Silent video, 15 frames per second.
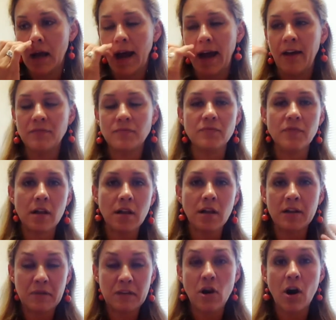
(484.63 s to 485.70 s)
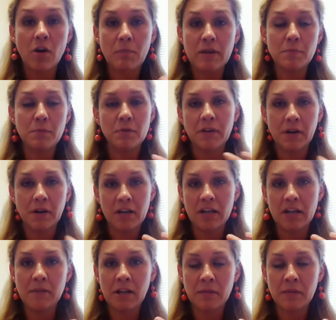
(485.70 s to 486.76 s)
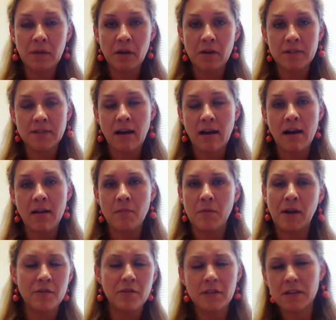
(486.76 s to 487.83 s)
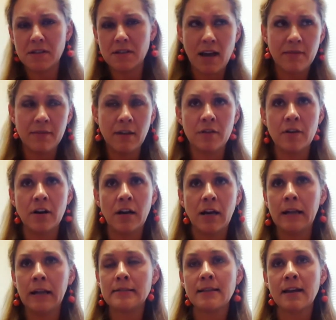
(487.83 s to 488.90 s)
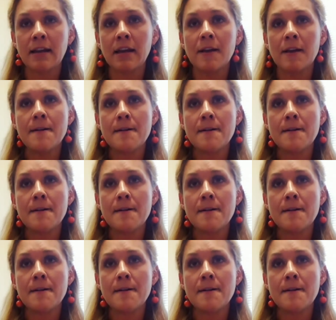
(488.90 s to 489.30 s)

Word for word: I have a lot of PR people that are emailing me all the time about this, that, mm-hmm. and the other, and it's like,